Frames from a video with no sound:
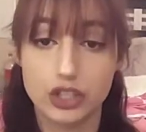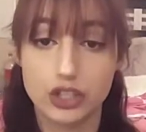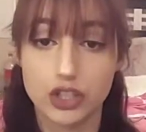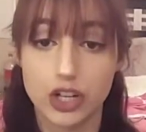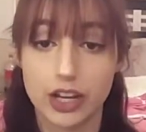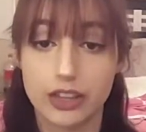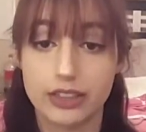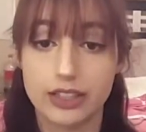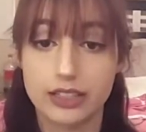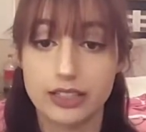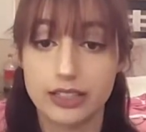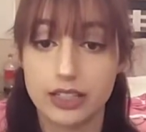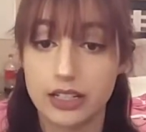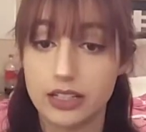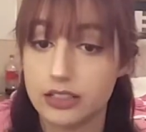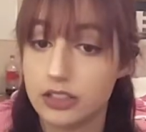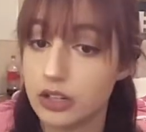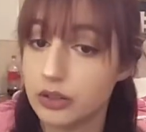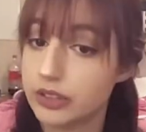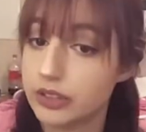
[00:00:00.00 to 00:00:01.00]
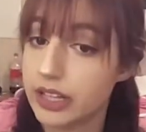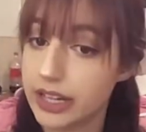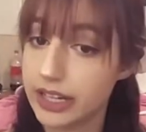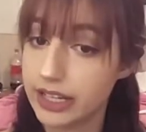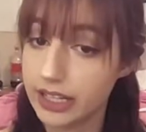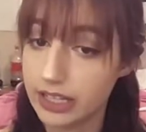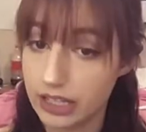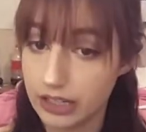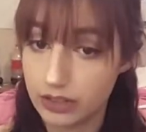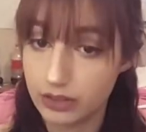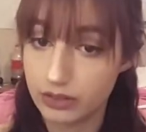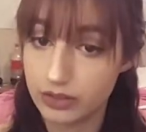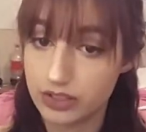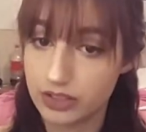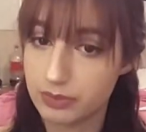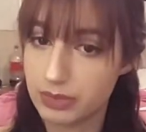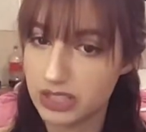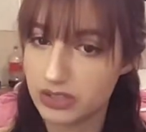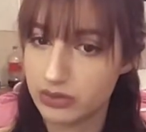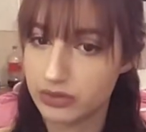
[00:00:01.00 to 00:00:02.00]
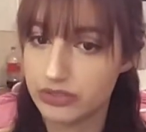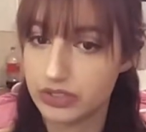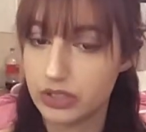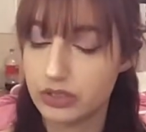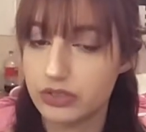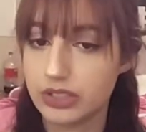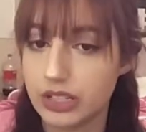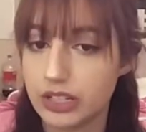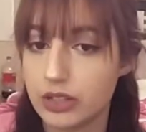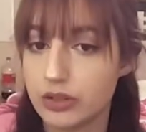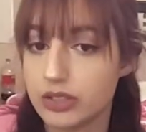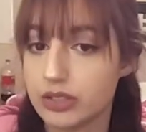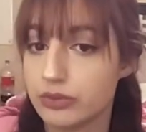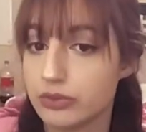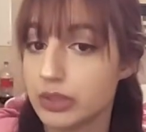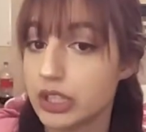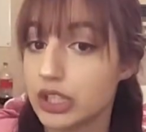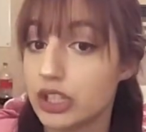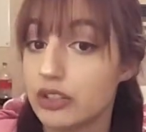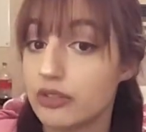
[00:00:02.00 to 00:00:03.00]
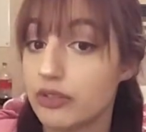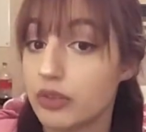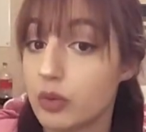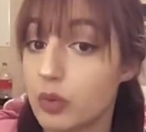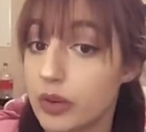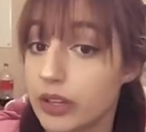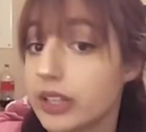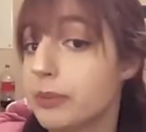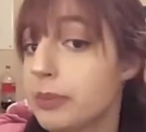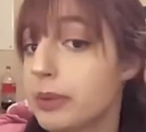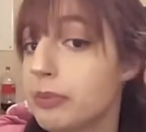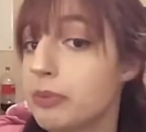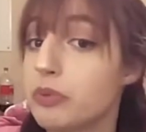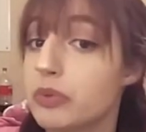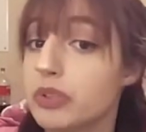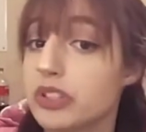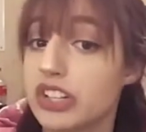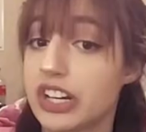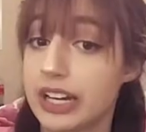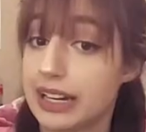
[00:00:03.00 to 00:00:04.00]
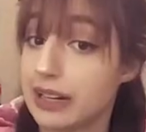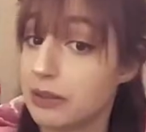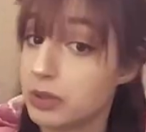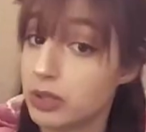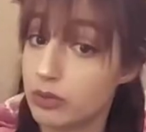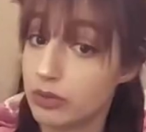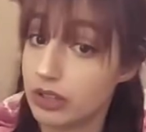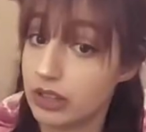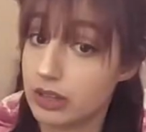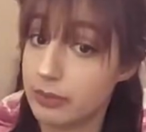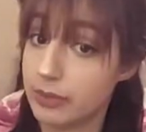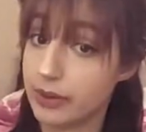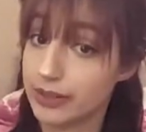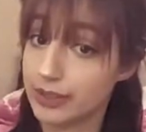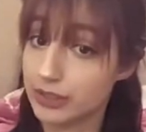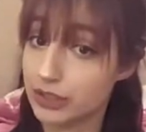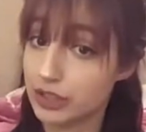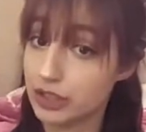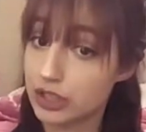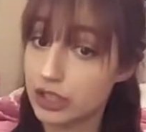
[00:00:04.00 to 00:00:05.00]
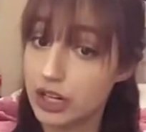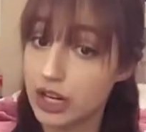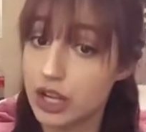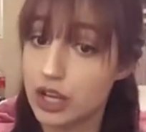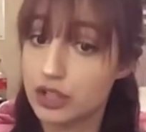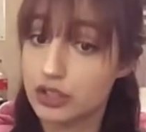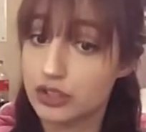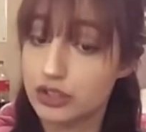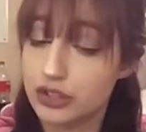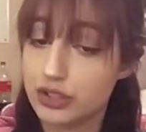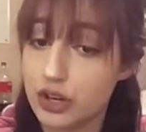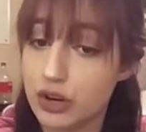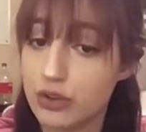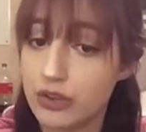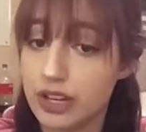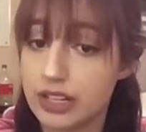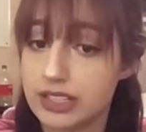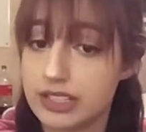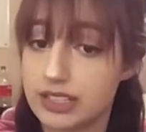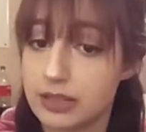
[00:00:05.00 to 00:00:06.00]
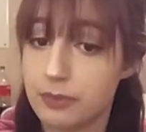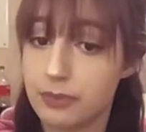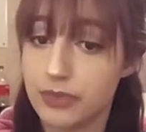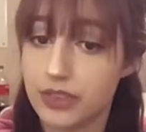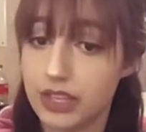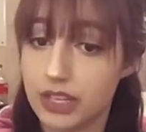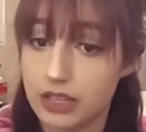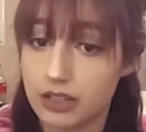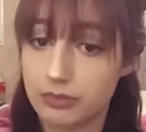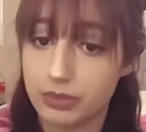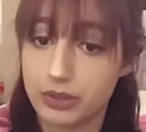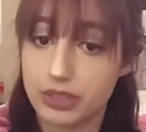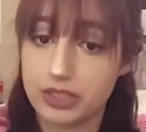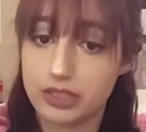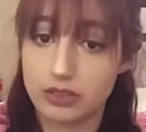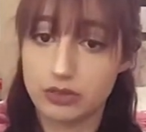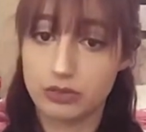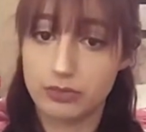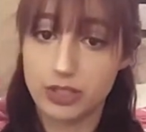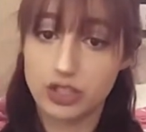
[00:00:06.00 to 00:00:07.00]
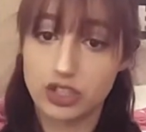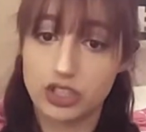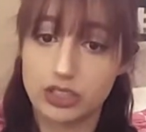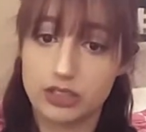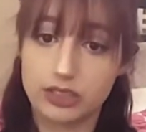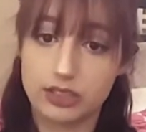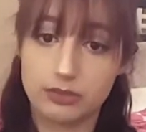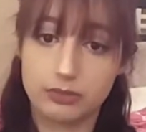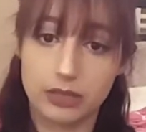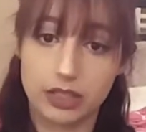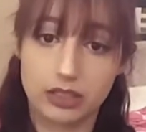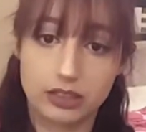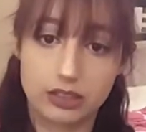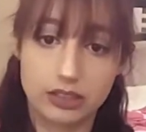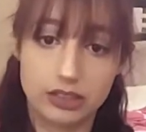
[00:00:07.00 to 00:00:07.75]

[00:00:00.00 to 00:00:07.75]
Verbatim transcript: tried this and don't like it. I know there's mixed reviews. I know it's really good for oily people, which I am an oily monster. So that's something, please ignore my jeans and my